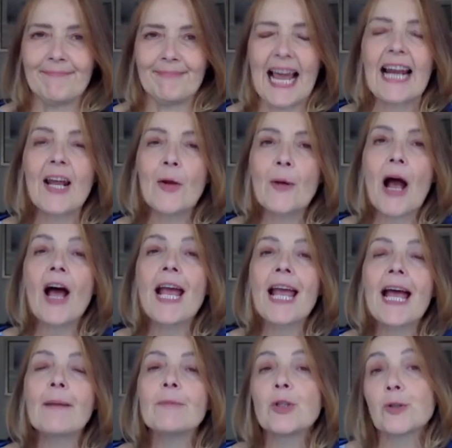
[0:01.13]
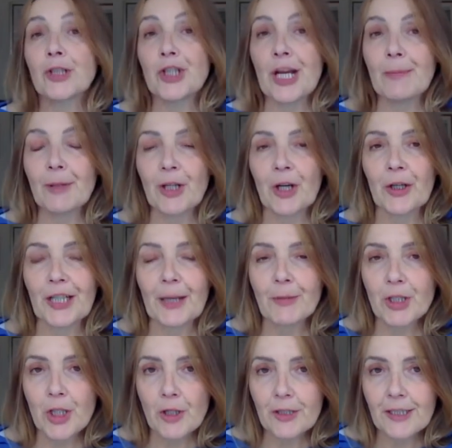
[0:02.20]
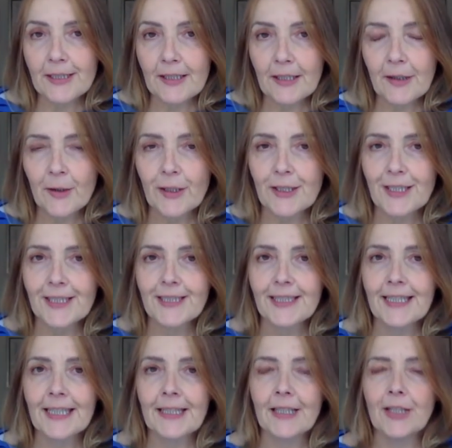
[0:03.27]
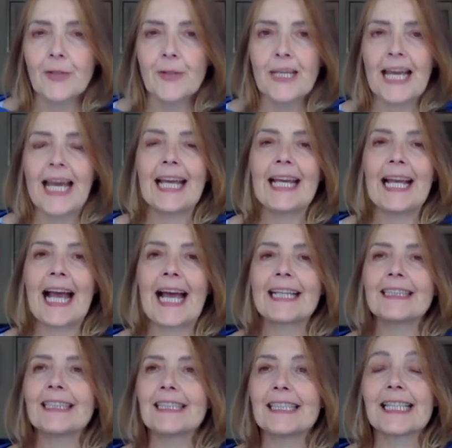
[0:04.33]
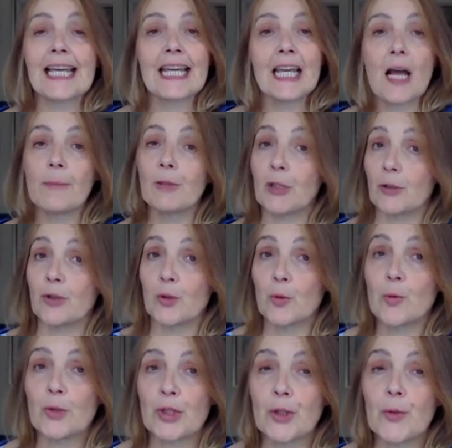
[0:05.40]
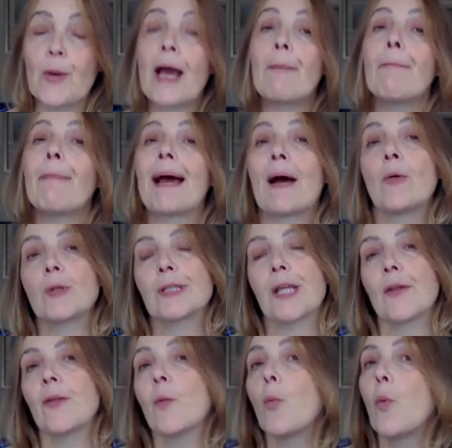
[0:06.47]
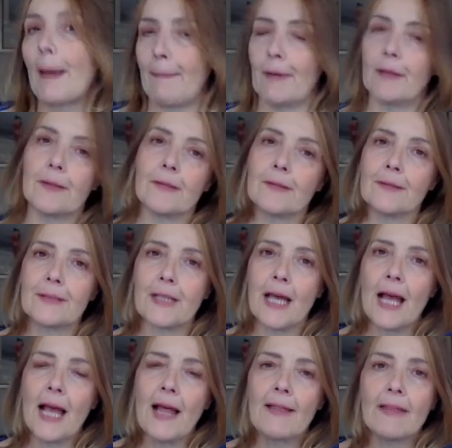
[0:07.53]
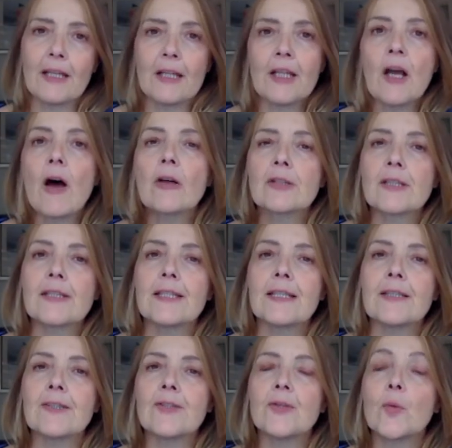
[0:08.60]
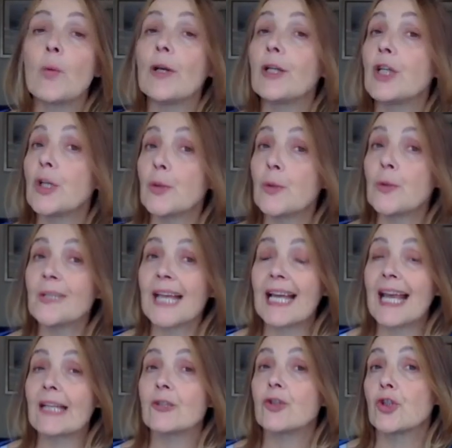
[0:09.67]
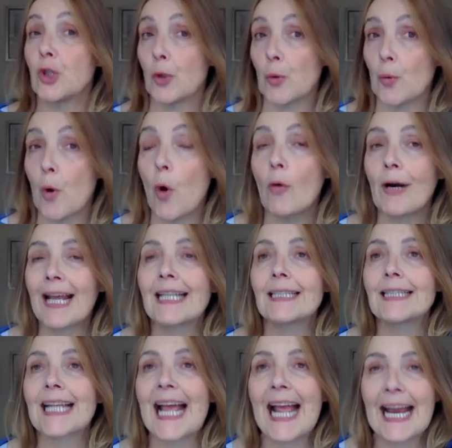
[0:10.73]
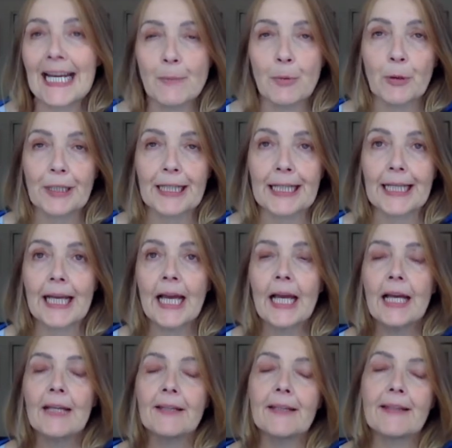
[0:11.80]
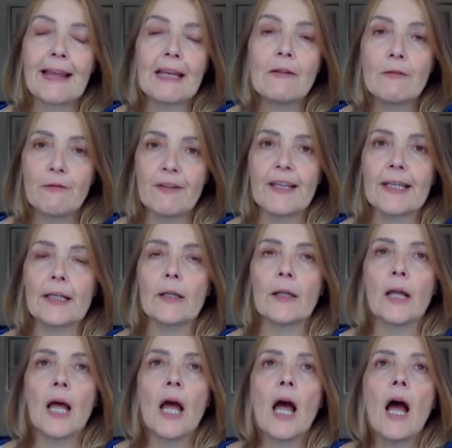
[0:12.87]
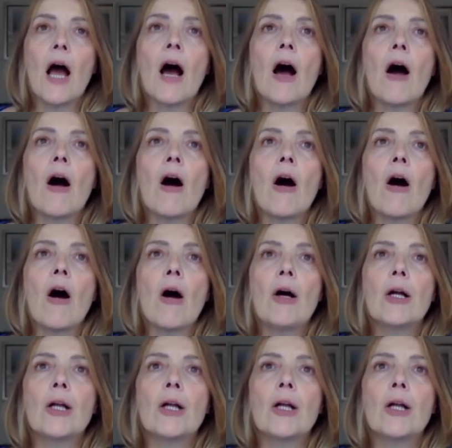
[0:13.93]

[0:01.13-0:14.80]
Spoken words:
Hello, I am Dr. Jane McCartney. I'm a chartered psychologist in the UK, and today I'm going to talk to you about the weapons that narcissists will use against you or against anybody that they feel are